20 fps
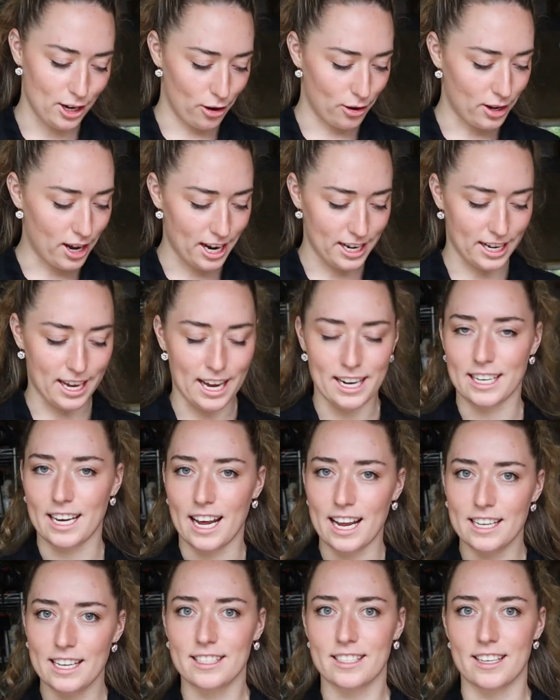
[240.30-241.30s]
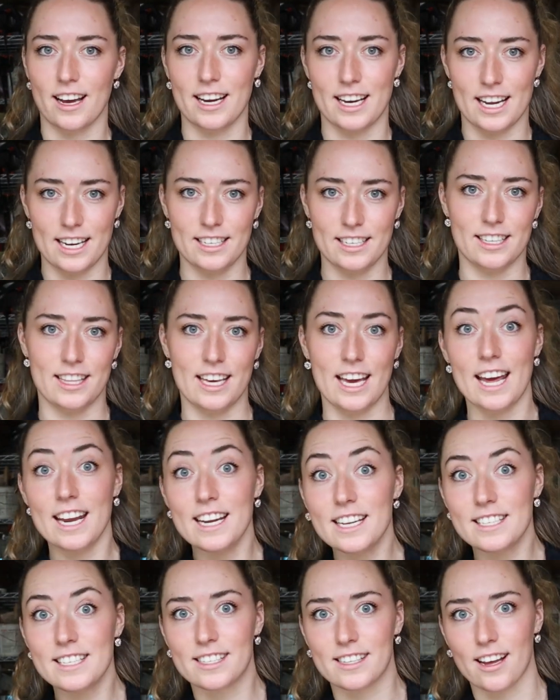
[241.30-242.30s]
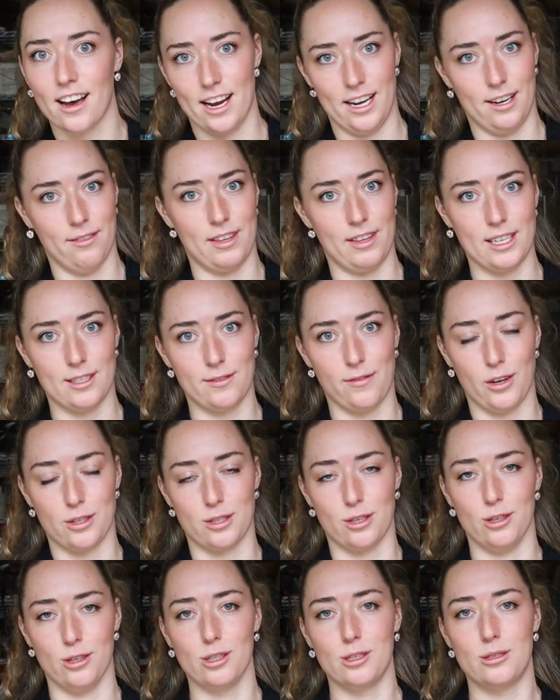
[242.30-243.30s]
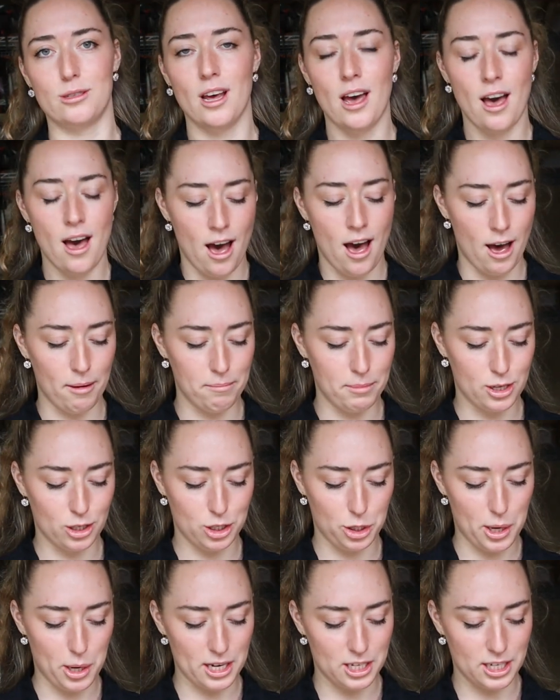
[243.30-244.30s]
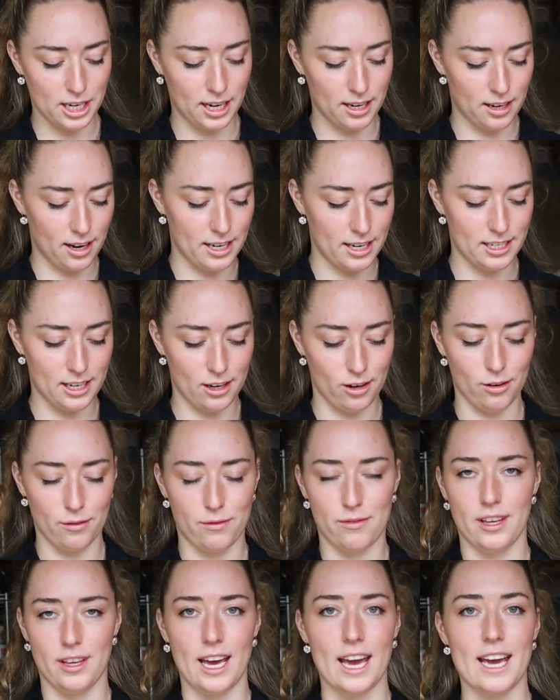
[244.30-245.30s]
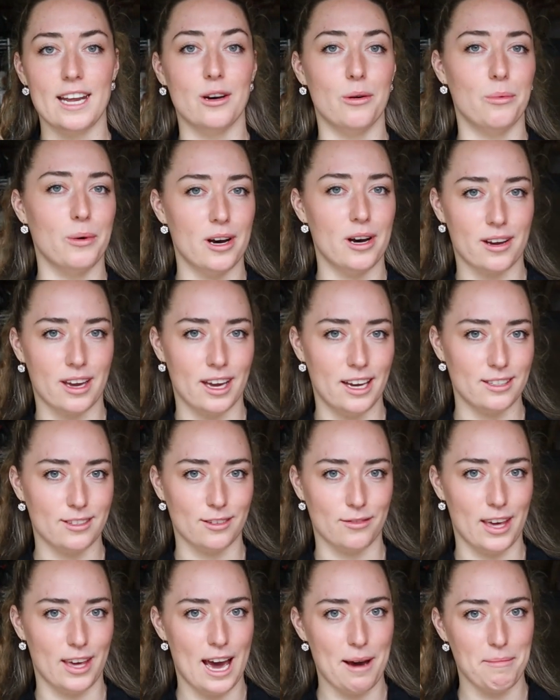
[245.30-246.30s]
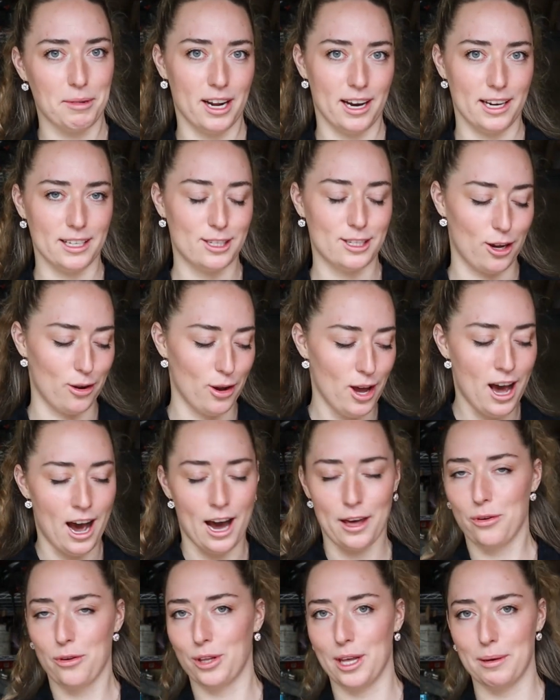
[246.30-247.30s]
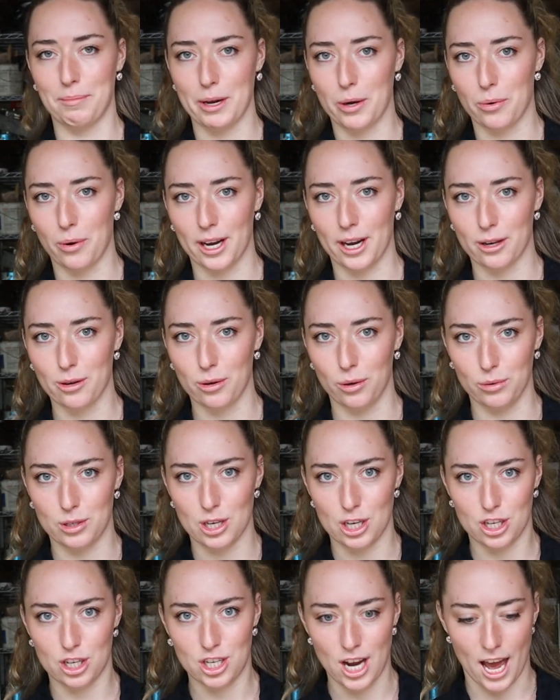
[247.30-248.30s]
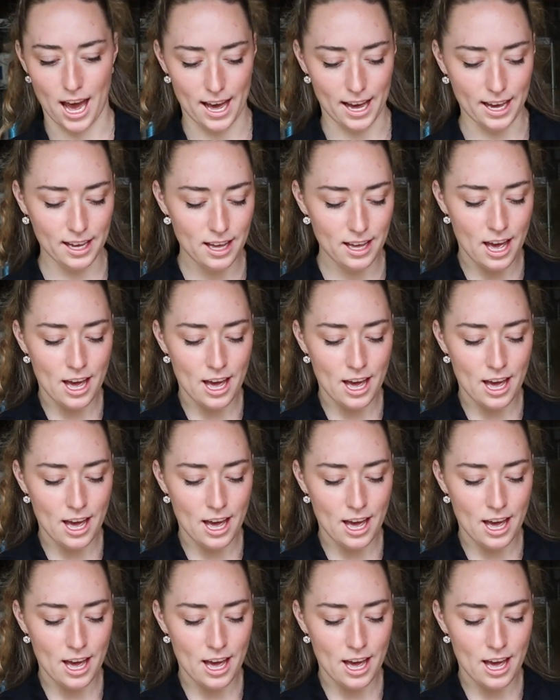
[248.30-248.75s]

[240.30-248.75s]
you know, kind of get an insight into the inside of these fossils, because you actually get an idea of the inner workings of the ammonite. So I thought that'd be quite cool to share.